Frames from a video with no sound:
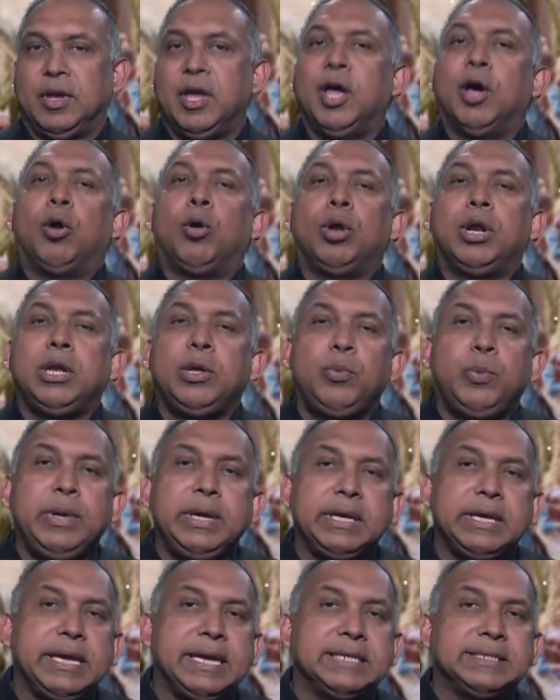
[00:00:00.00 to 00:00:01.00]
Holy
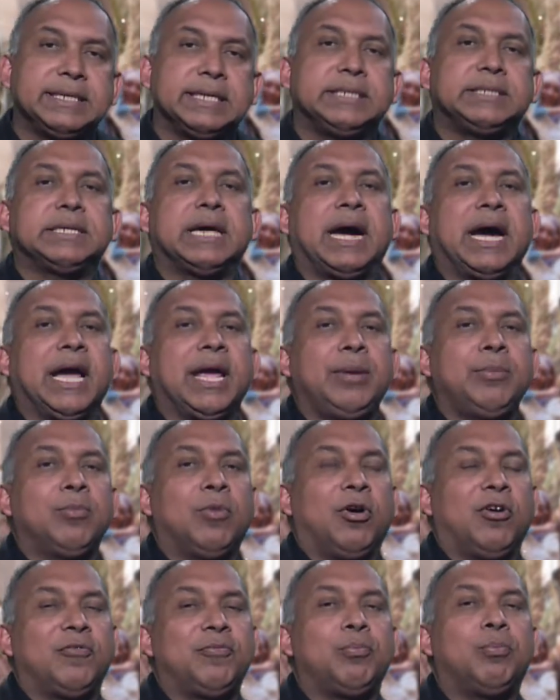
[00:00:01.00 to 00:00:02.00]
Week is a time
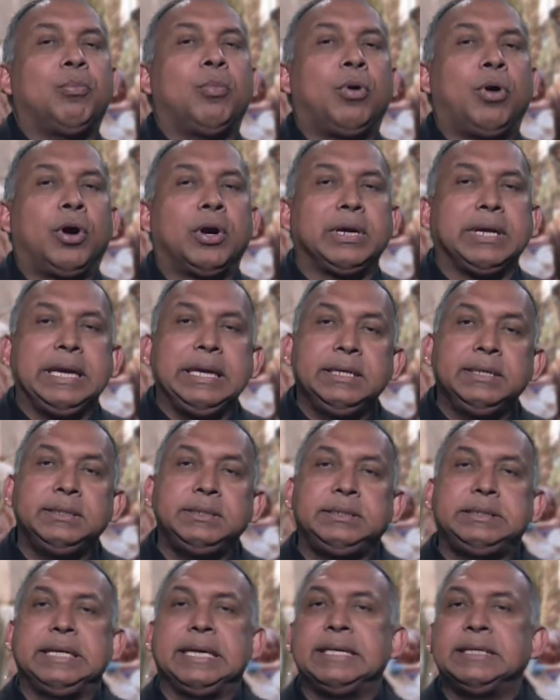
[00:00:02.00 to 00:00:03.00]
of more
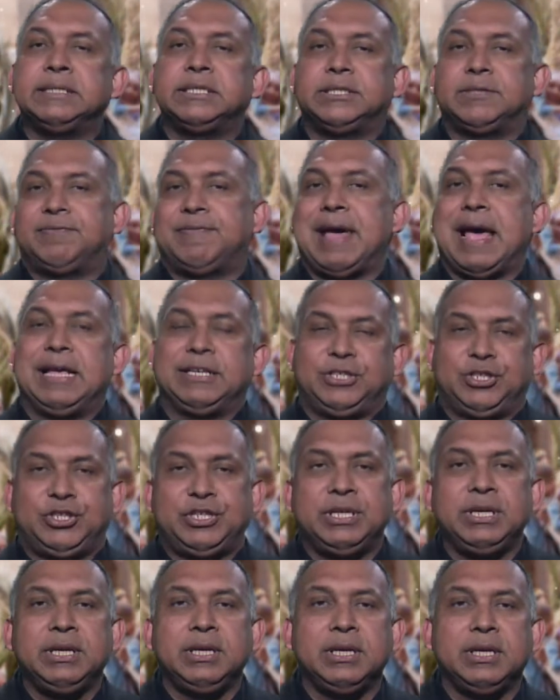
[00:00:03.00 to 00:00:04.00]
intense
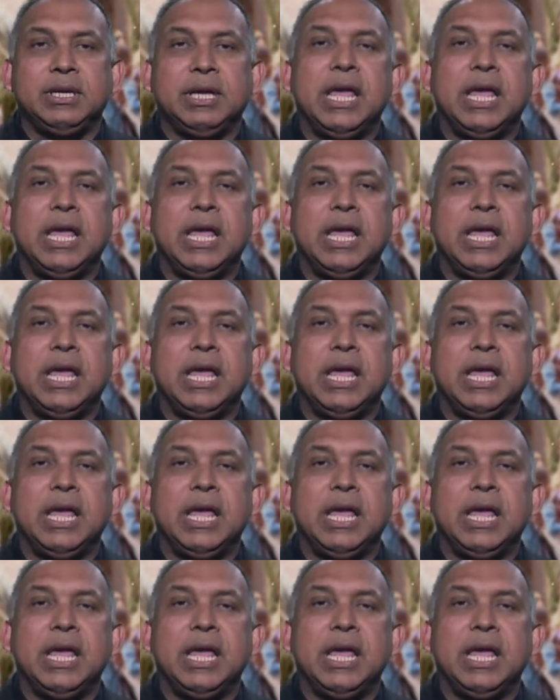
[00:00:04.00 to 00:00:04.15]
fasting,